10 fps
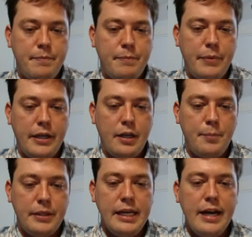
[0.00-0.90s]

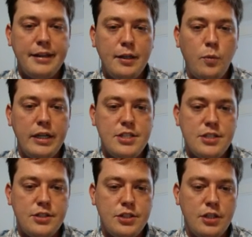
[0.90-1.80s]
But yeah, I think
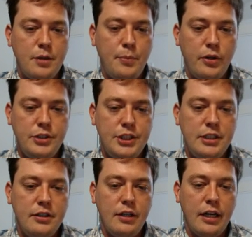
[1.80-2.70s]
white's just going to push
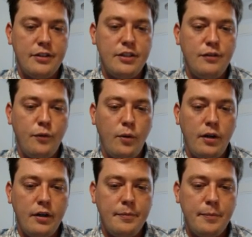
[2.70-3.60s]
here,
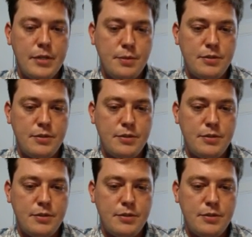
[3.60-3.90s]
d4, bishop